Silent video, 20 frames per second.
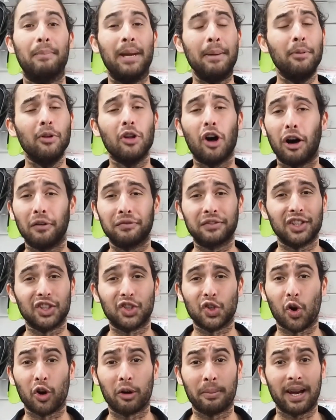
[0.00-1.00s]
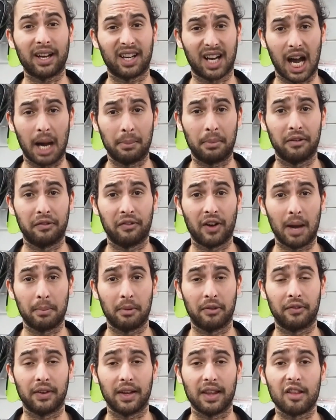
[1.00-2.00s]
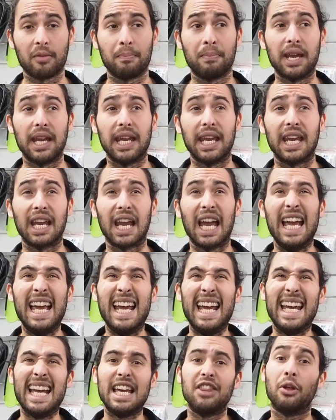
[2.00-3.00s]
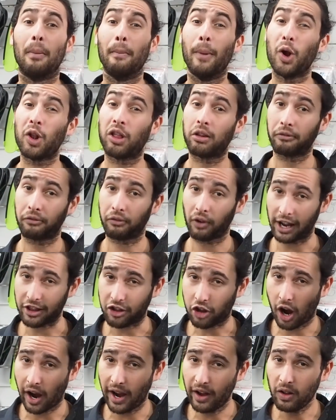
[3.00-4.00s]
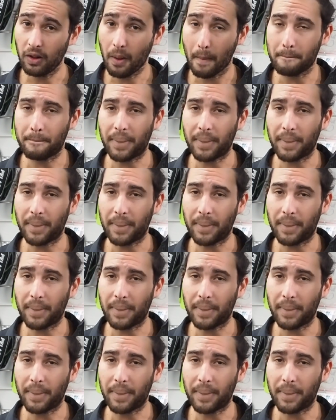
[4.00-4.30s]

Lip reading: People often talk about carbon fiber fins being the most fragile,